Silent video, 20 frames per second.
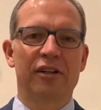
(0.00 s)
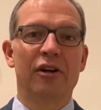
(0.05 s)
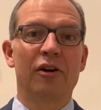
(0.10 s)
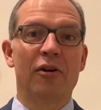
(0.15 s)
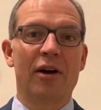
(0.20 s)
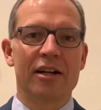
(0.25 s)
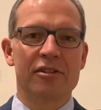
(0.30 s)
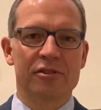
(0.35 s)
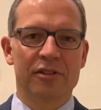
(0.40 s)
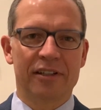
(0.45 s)

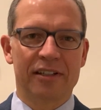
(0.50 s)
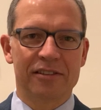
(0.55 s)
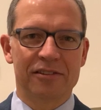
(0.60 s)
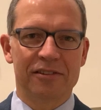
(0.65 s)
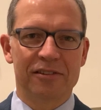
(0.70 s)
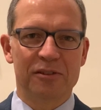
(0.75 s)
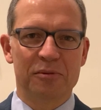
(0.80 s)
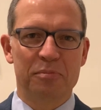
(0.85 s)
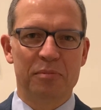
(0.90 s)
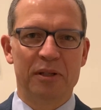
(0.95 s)

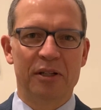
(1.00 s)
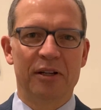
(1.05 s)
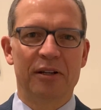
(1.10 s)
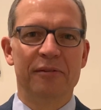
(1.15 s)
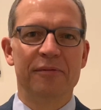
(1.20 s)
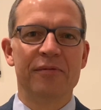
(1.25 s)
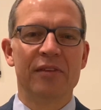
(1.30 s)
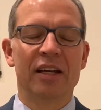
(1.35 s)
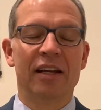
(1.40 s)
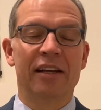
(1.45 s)
Congratulations,
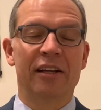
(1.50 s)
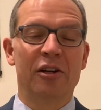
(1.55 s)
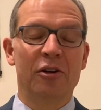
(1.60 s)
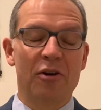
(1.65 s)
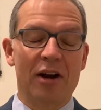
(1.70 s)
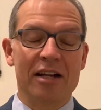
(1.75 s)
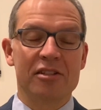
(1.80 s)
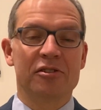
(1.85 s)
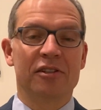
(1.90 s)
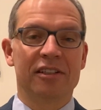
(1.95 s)
Bill, and
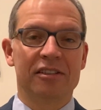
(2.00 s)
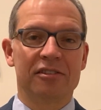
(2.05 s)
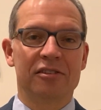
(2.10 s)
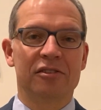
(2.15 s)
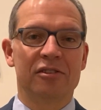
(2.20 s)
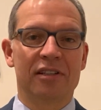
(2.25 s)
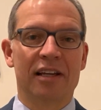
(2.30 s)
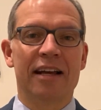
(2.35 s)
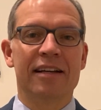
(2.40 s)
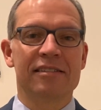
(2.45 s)

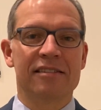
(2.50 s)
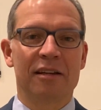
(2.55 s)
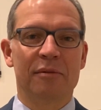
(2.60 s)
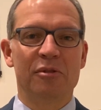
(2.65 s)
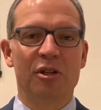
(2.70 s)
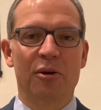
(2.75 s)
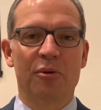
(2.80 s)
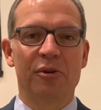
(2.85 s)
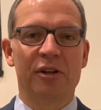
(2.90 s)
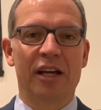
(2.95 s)
congratulations to
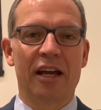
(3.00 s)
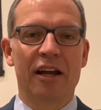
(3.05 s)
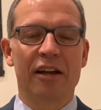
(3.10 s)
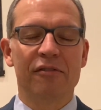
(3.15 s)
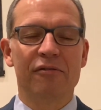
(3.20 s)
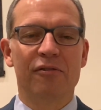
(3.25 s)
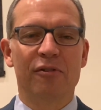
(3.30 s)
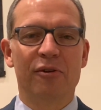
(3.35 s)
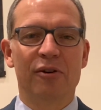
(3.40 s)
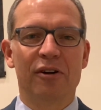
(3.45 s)

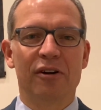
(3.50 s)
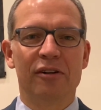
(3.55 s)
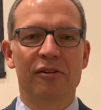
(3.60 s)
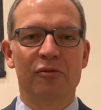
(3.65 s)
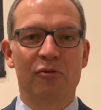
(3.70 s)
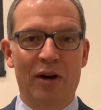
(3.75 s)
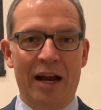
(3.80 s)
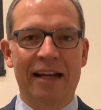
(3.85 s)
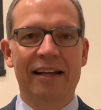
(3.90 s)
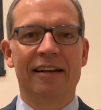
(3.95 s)
SWOEA for
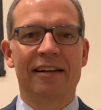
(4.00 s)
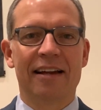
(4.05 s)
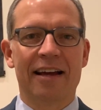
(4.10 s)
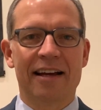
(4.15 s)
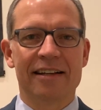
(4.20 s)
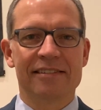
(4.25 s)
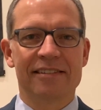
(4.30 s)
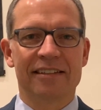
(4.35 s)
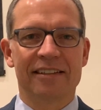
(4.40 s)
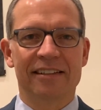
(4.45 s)

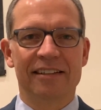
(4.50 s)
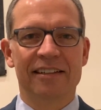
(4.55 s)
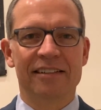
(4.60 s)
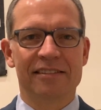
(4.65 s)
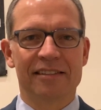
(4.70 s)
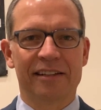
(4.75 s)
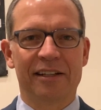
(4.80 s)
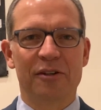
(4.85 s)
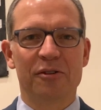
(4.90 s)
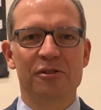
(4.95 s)
recognizing
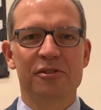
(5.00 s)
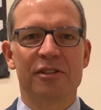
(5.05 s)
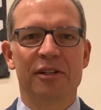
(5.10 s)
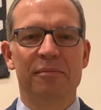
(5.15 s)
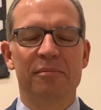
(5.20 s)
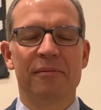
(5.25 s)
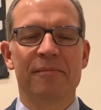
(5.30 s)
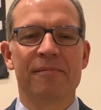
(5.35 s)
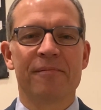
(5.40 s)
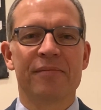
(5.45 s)
his
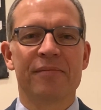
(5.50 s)
leadership.